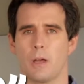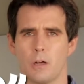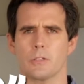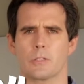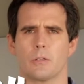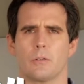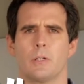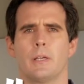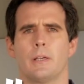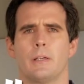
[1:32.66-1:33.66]
Also,
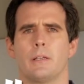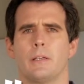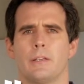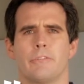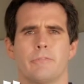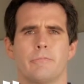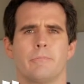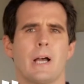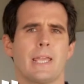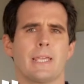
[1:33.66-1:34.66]
if my